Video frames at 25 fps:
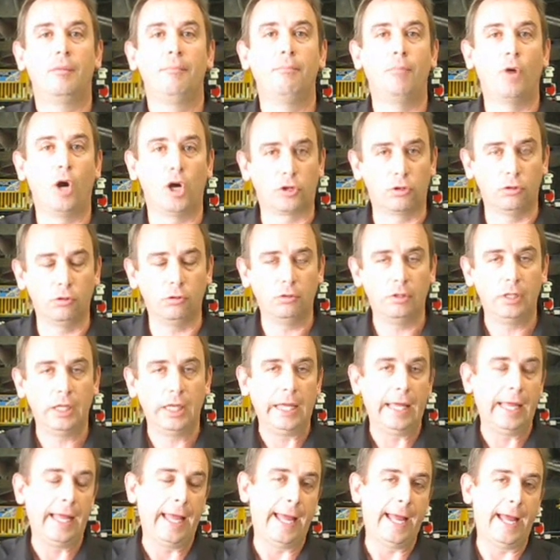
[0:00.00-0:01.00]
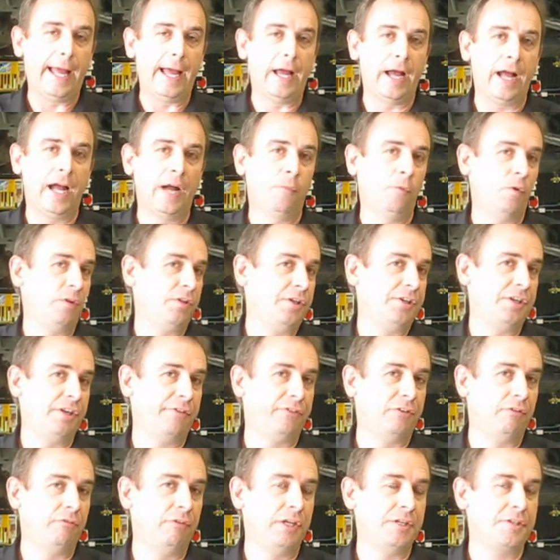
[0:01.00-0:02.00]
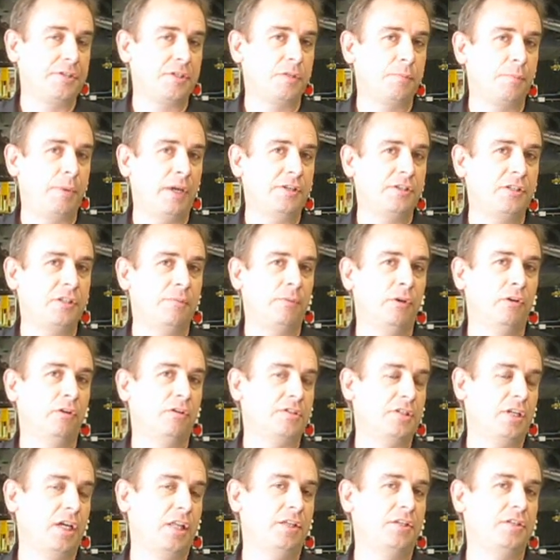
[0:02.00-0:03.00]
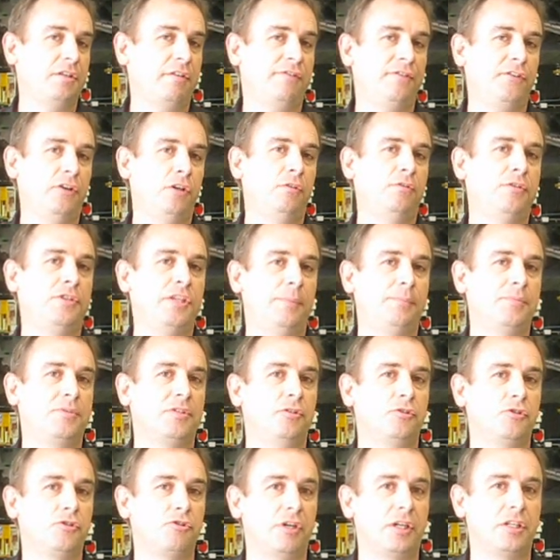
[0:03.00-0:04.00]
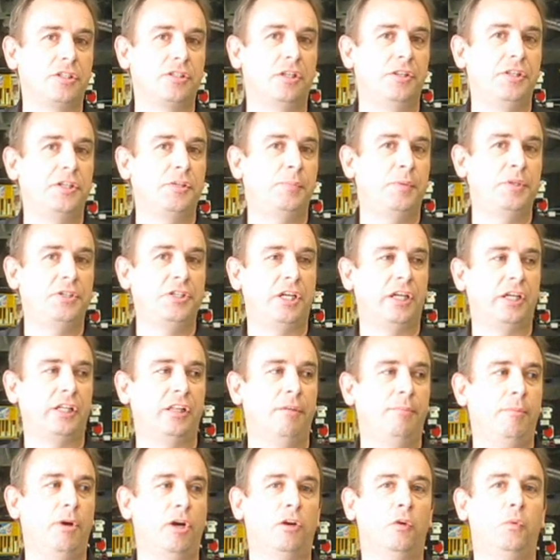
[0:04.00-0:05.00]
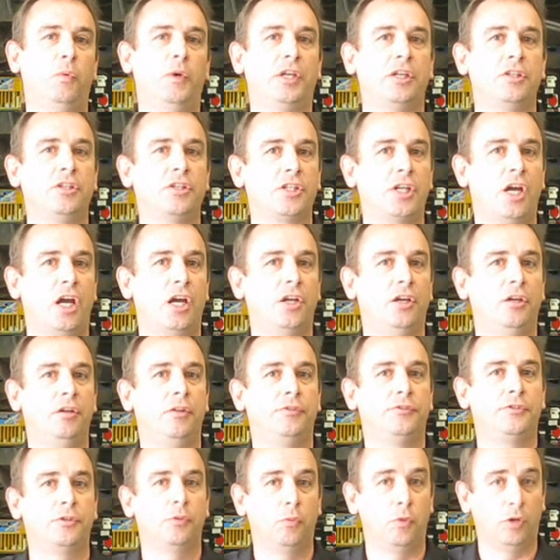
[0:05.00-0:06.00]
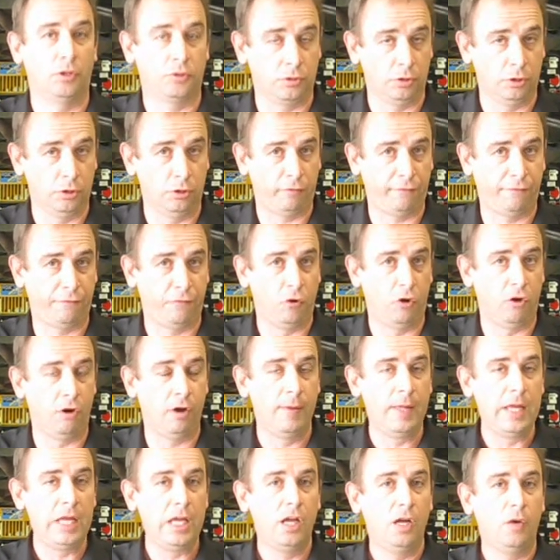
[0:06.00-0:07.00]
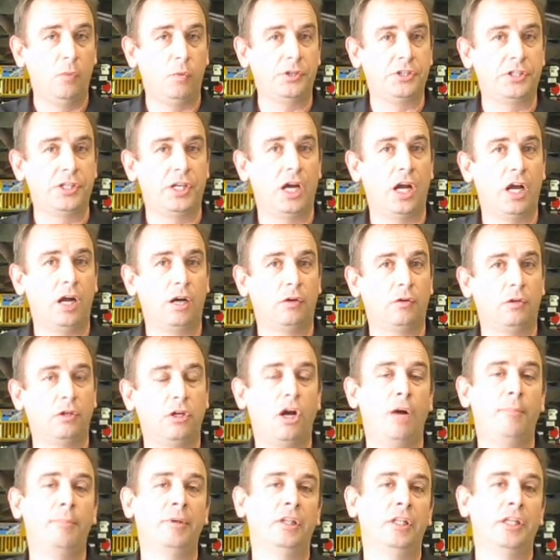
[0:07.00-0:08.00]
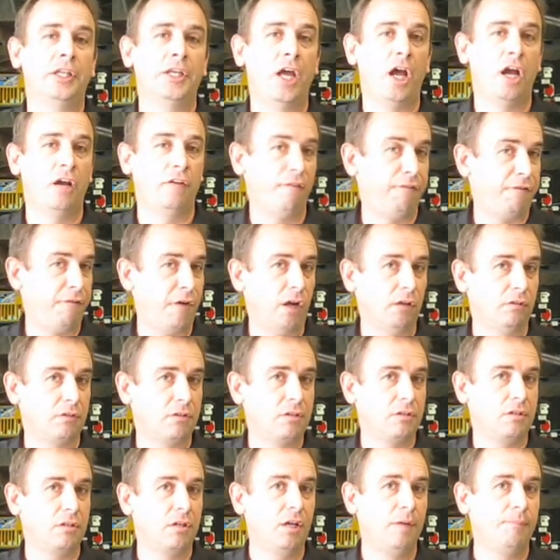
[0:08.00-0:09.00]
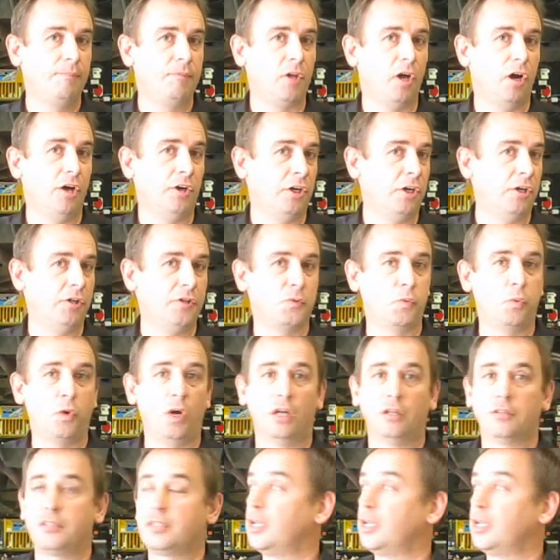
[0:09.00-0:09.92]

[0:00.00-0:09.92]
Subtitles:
model with the different rear suspension, but also there's a few tips and tricks on this particular model we can show you to what to look for, which are commonly known faults on it as well.